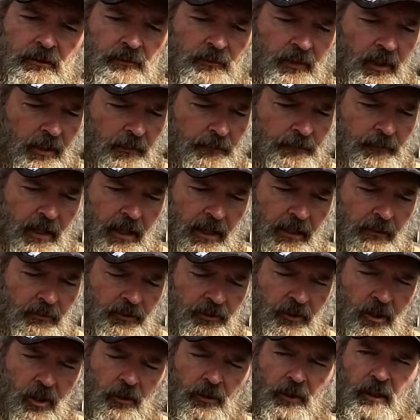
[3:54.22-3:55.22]
verified it
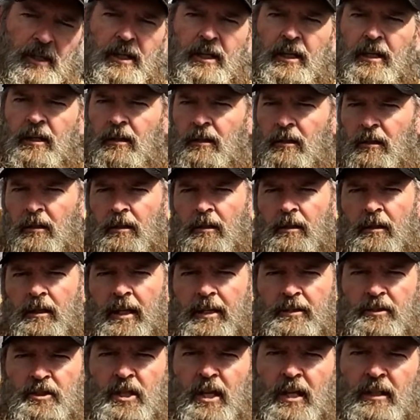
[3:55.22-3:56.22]
was all there,
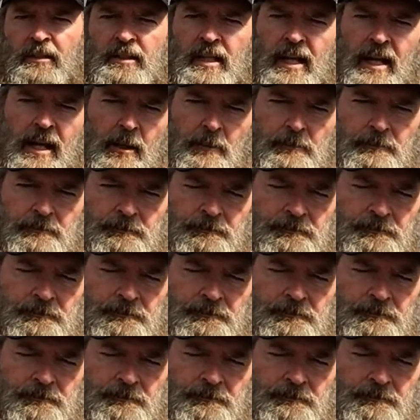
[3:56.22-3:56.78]
and checked out.